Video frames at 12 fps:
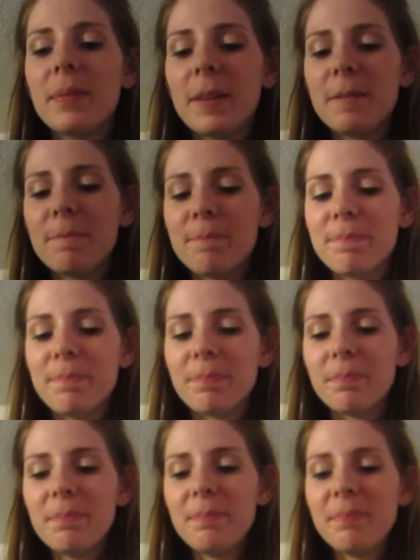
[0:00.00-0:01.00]

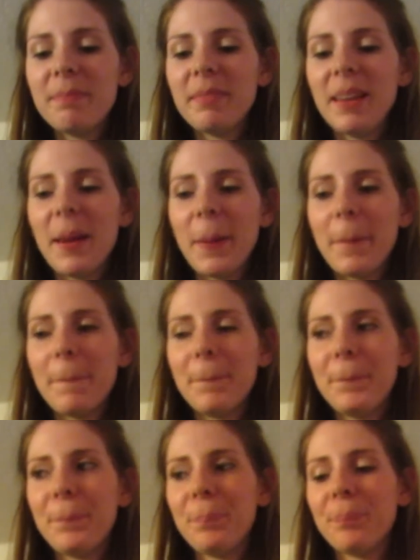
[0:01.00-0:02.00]

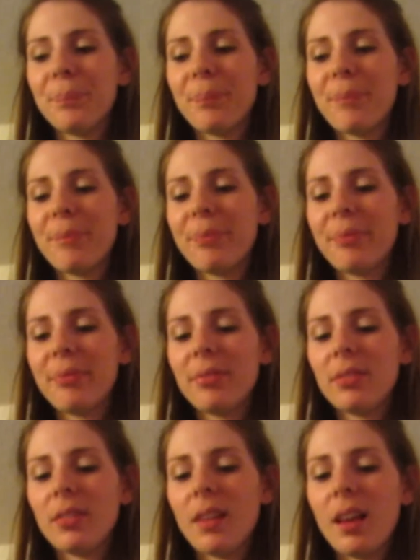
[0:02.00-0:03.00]

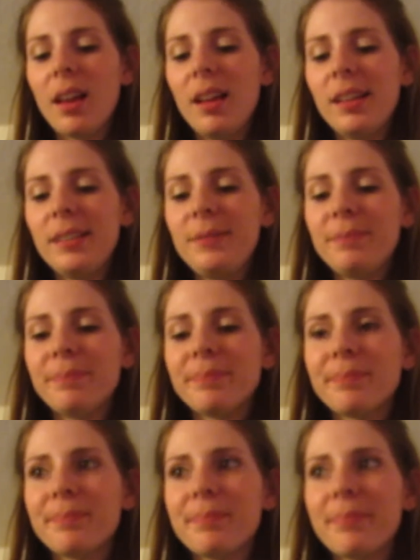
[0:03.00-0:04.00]

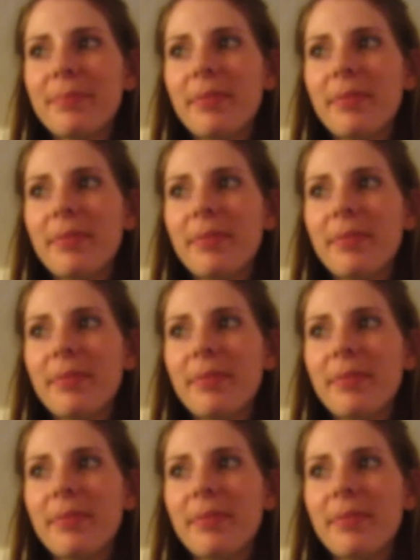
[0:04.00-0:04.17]
(silence)